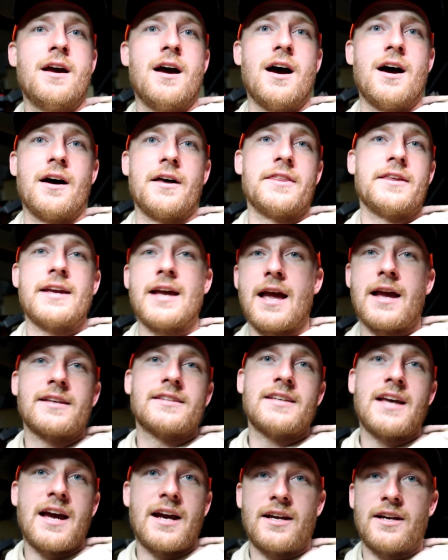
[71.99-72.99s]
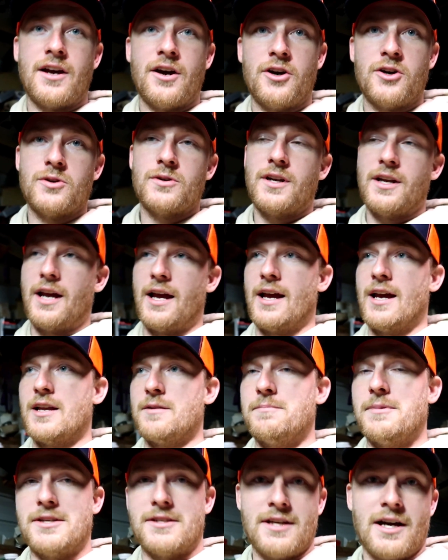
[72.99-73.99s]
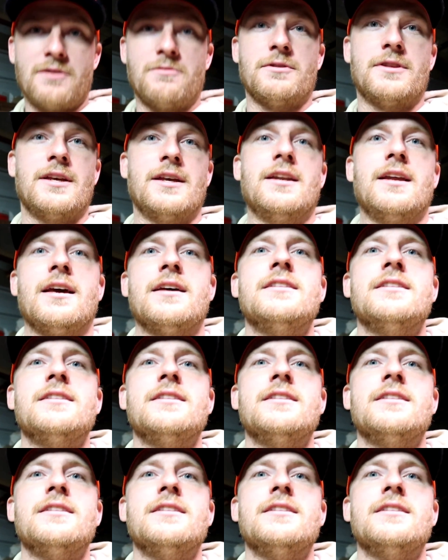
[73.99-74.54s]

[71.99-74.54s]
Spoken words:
the exact code and be done with it.